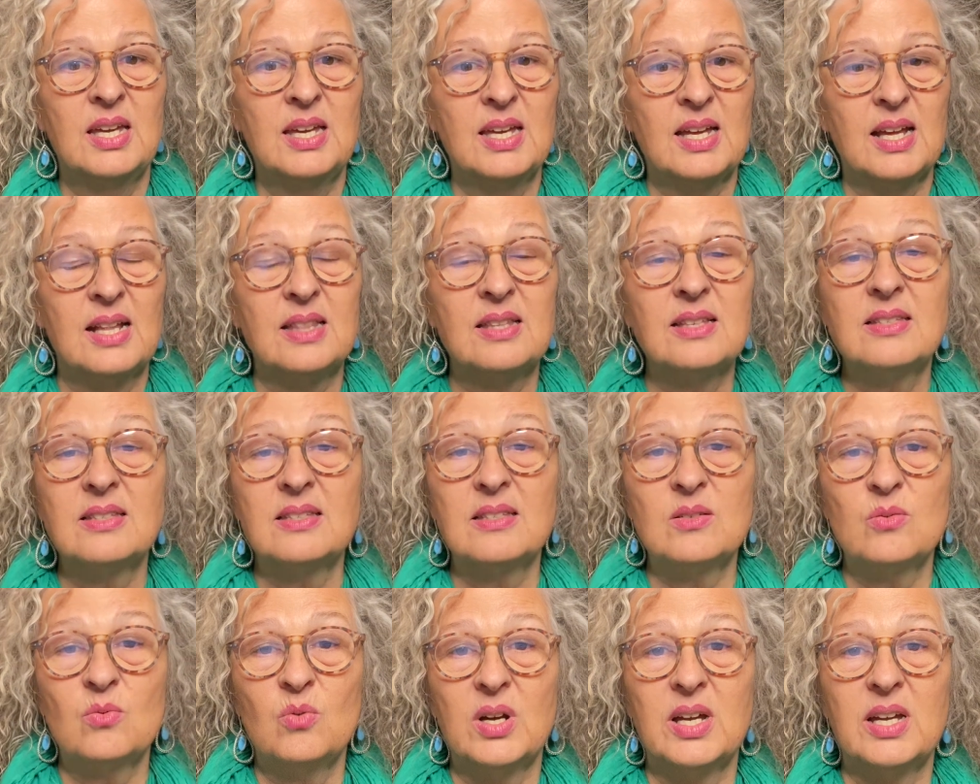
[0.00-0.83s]
And this is
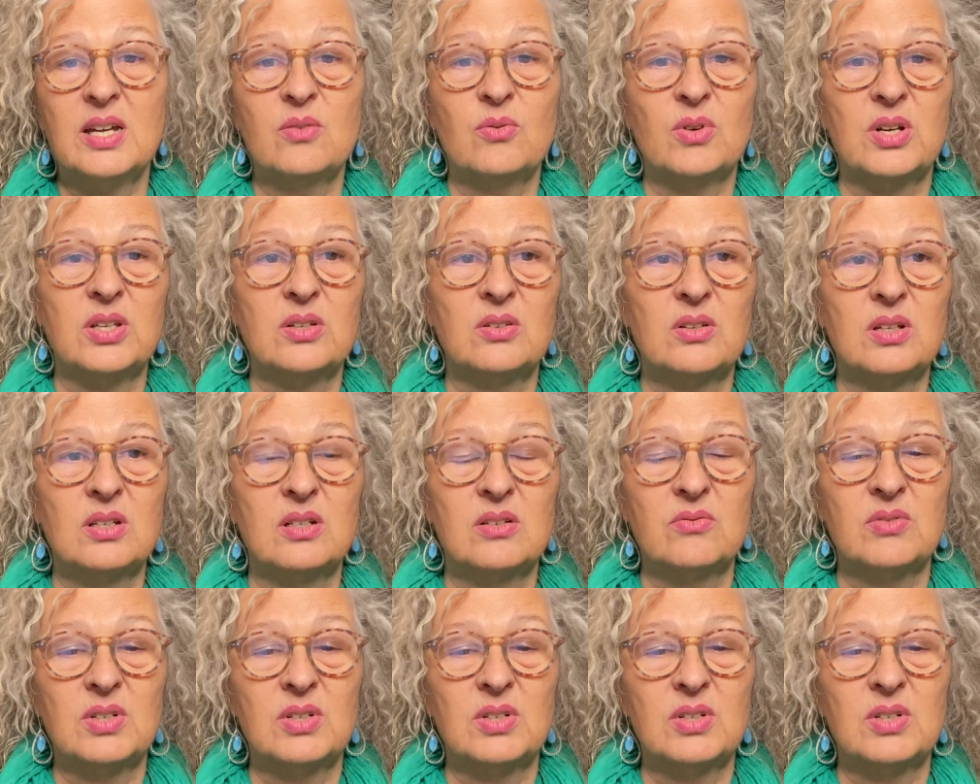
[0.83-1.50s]
a way where you can